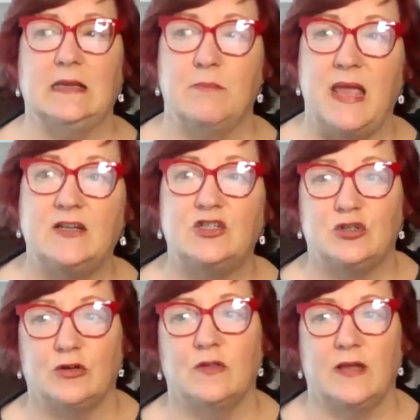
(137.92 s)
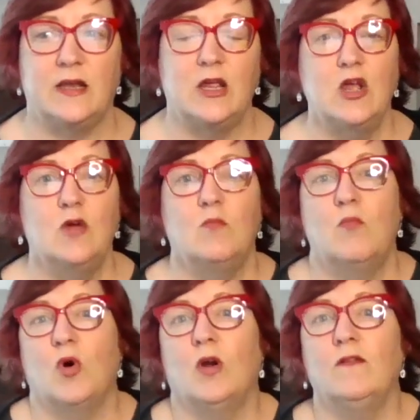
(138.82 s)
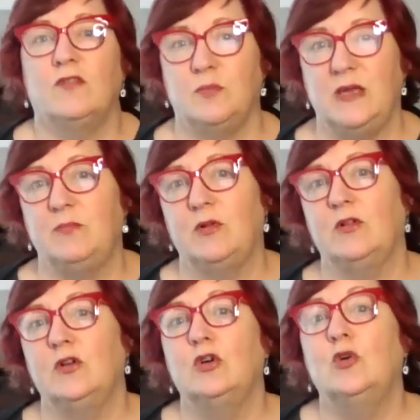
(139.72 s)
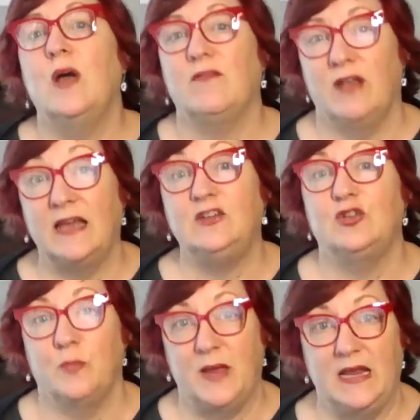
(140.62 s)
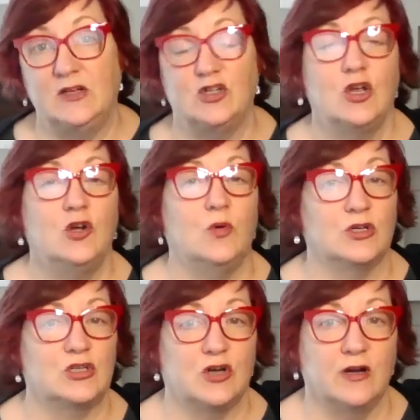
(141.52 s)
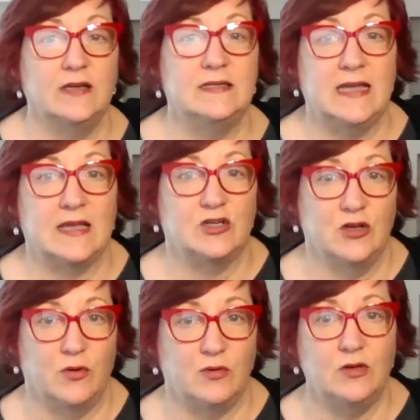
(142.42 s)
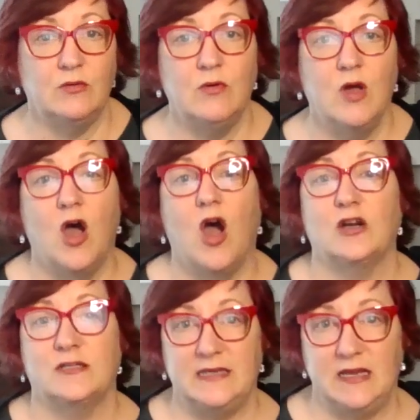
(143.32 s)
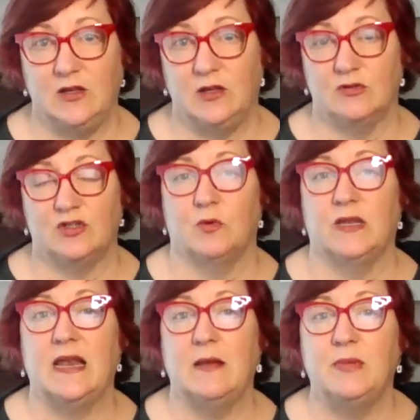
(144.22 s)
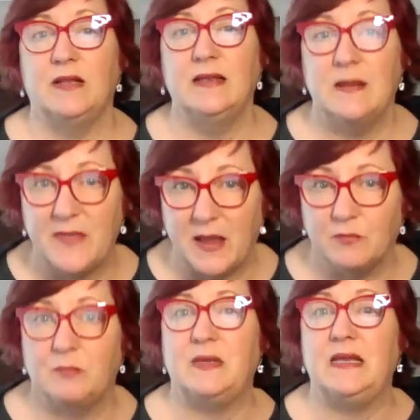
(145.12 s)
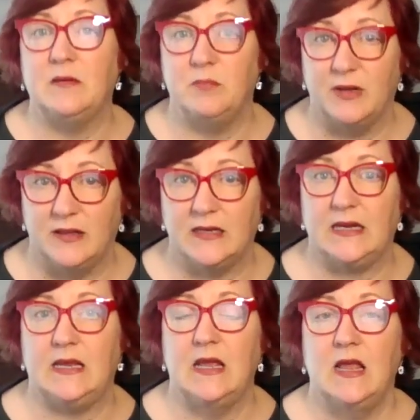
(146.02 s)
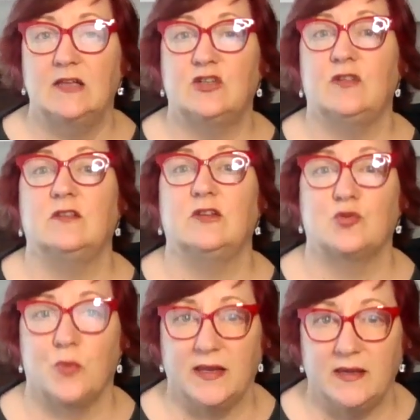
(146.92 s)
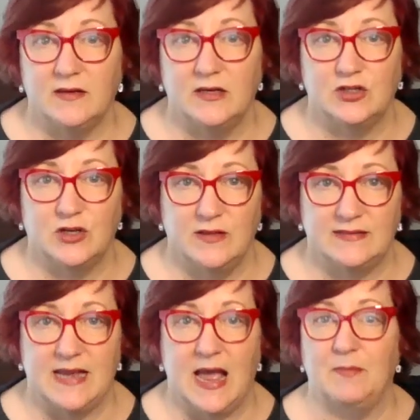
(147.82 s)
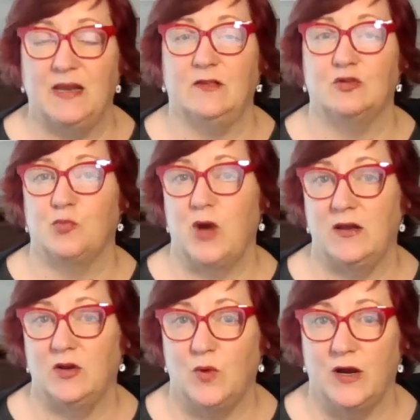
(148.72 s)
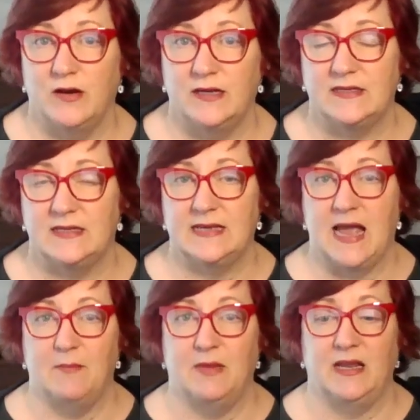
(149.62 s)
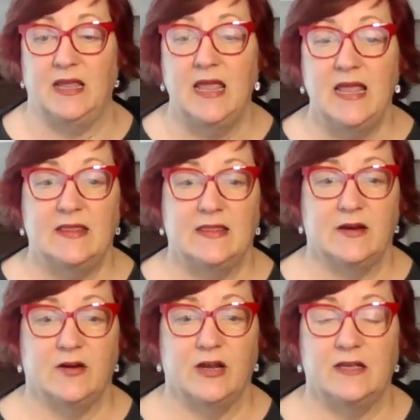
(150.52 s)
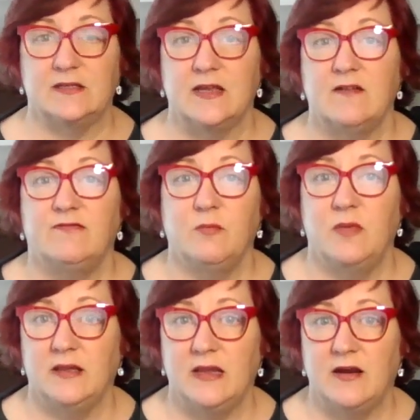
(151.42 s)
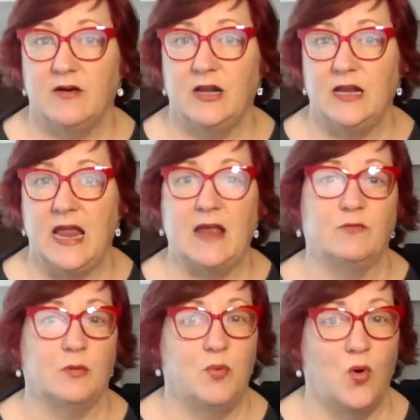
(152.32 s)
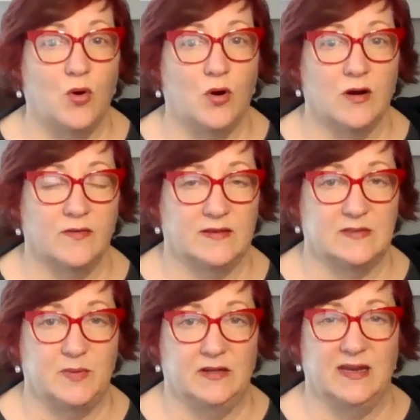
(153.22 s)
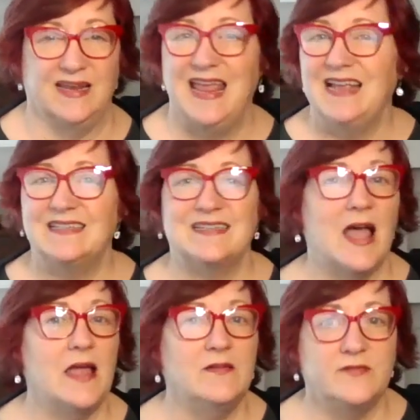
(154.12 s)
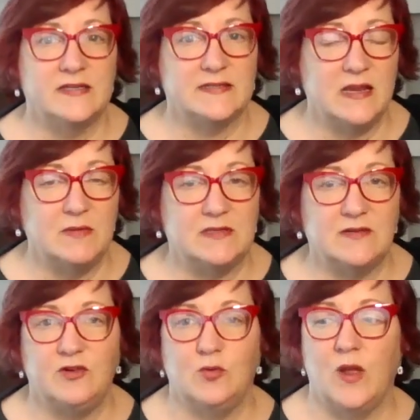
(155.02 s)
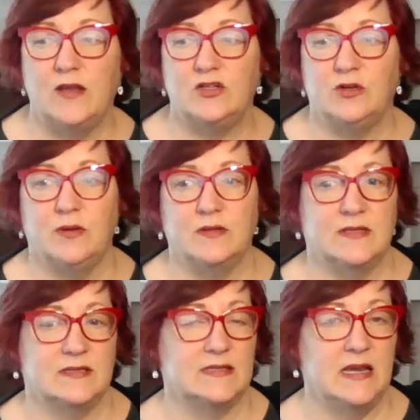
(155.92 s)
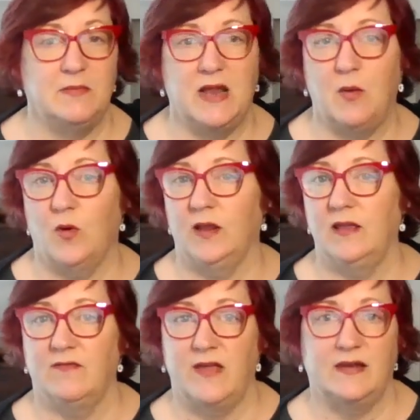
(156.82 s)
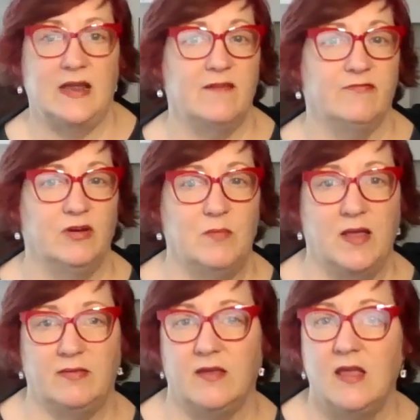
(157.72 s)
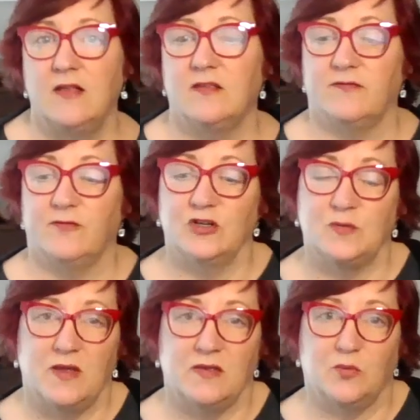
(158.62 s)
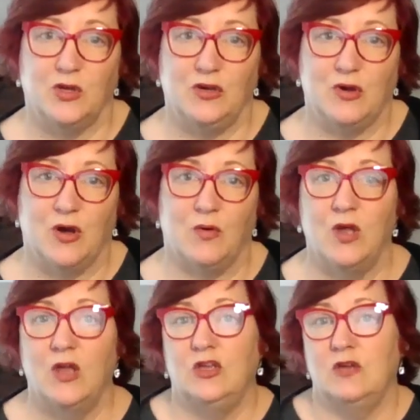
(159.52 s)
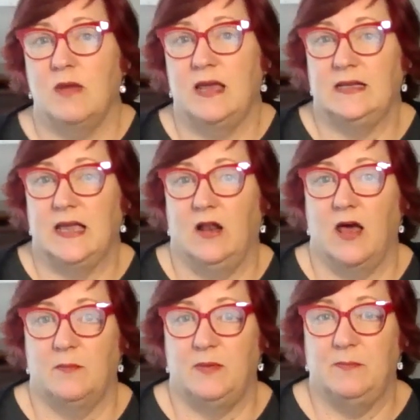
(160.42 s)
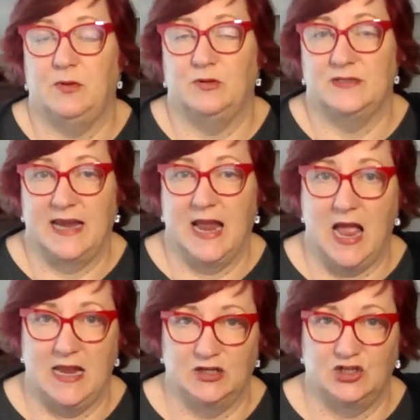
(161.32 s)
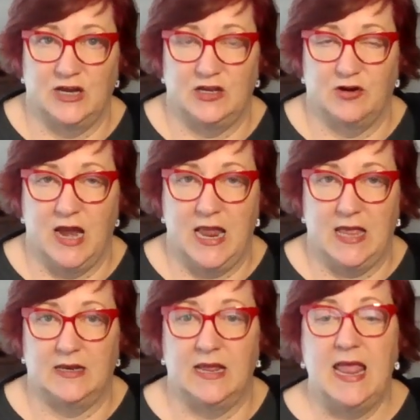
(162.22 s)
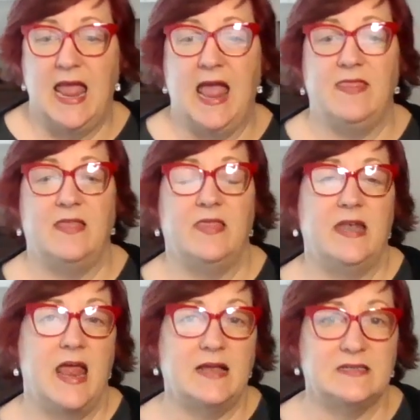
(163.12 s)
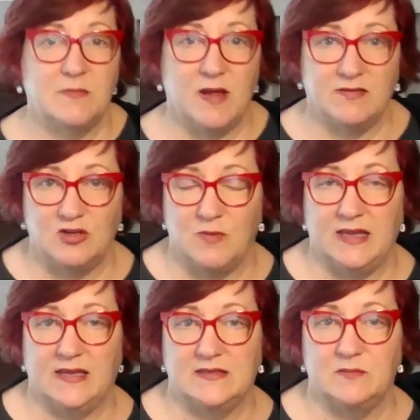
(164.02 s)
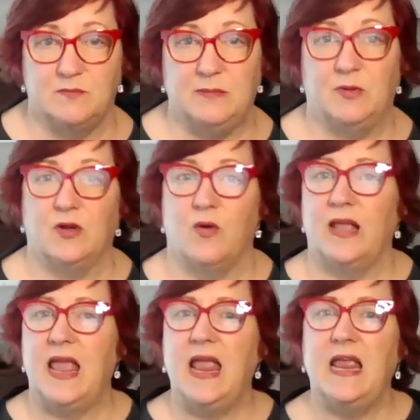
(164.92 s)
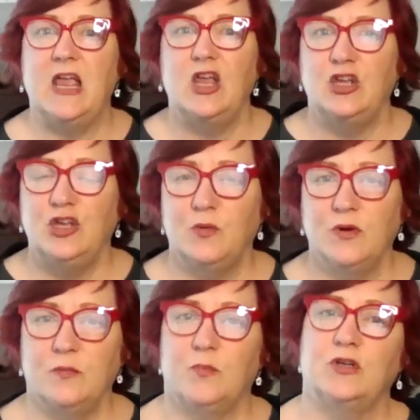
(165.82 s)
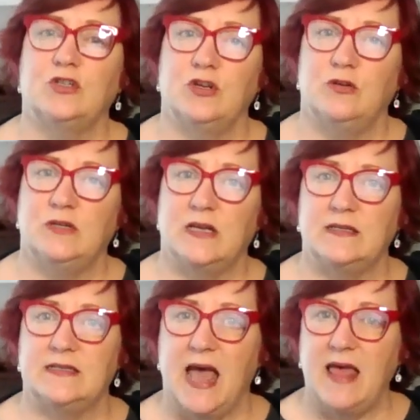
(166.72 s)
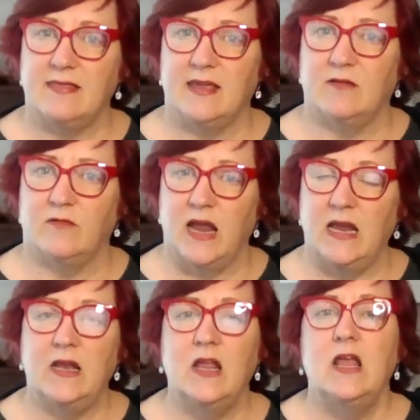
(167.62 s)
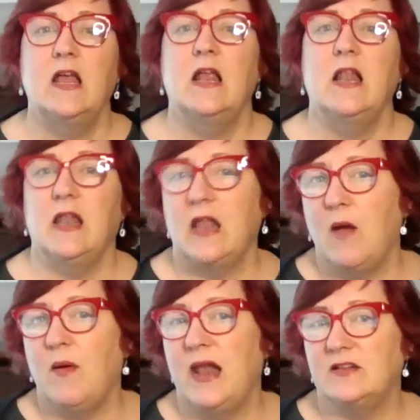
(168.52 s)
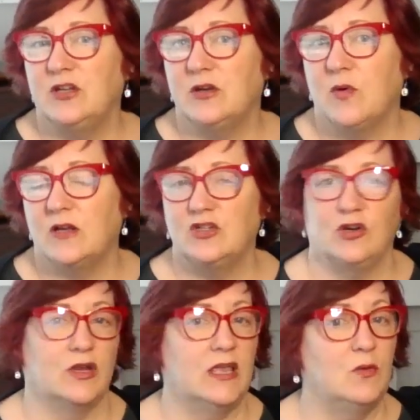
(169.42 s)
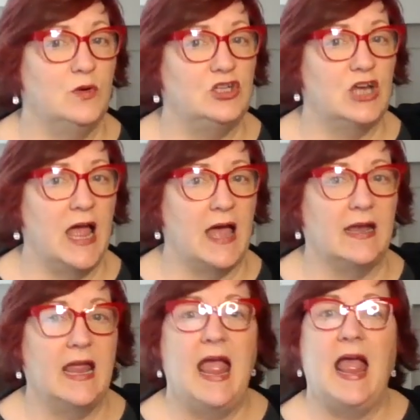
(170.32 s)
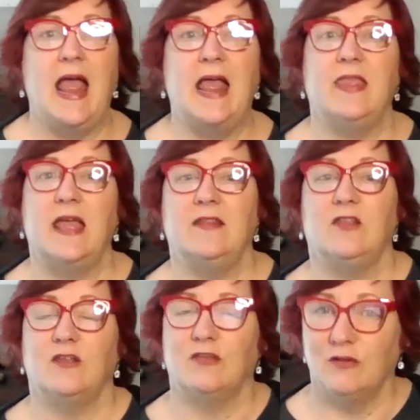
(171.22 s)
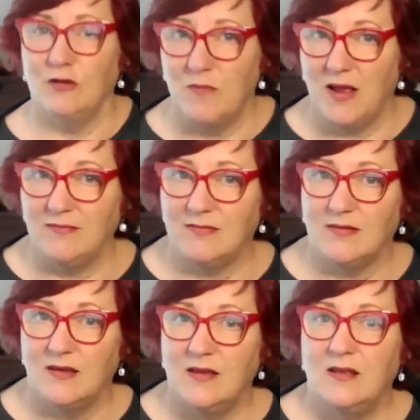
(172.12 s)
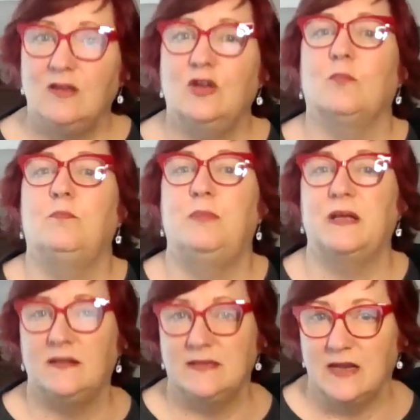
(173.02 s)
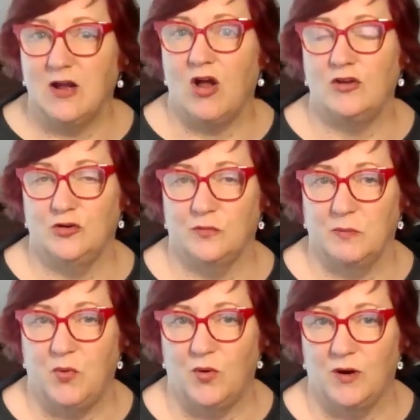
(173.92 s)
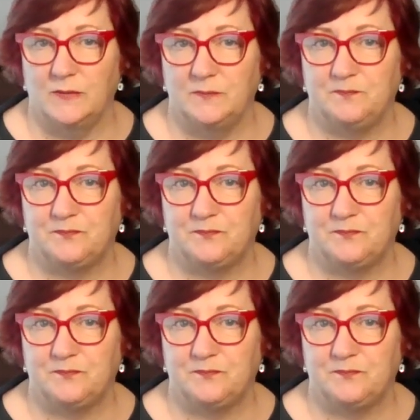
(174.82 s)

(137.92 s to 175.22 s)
makes sure that more of the people who have liked your page, who are starting to get to know you, are seeing you. So we're building up that repeatability so that there's recognition that's happening. There's brand awareness that's happening. There is familiarity and rapport that's building. It's kind of the same as if you went to the same networking event every month. The first month you go, you might get a lot of people who say hi and shake your hand. And then the next month, you might get some people going, hey, you were the person who does that thing, right? I want to ask you a question, or can we chat? And then the third month, you're building on your rapport.